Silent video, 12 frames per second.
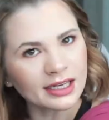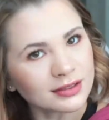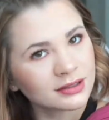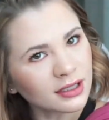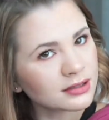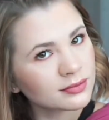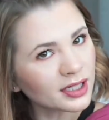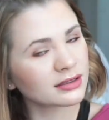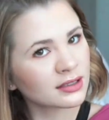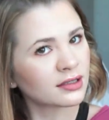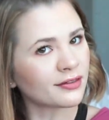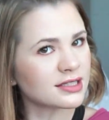of hair, and on
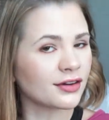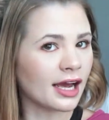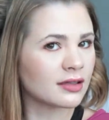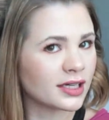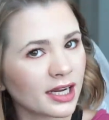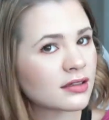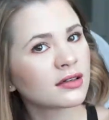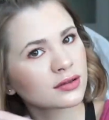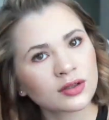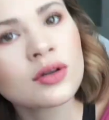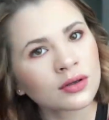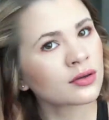the other side I
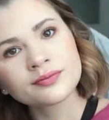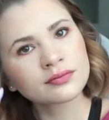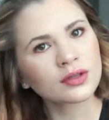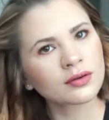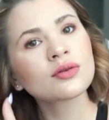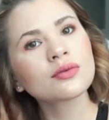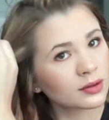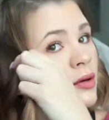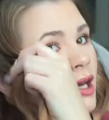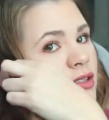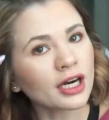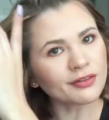take 3.
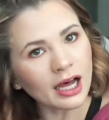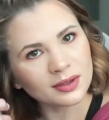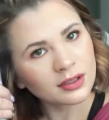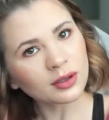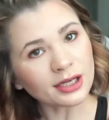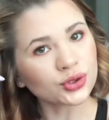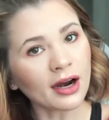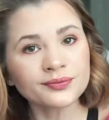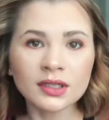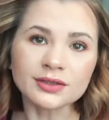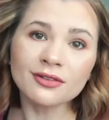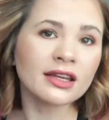And I
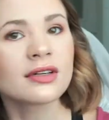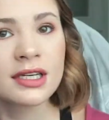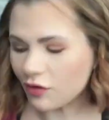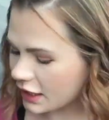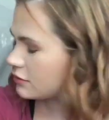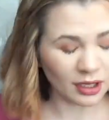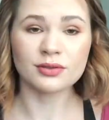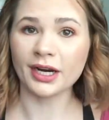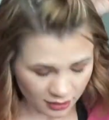continue going through and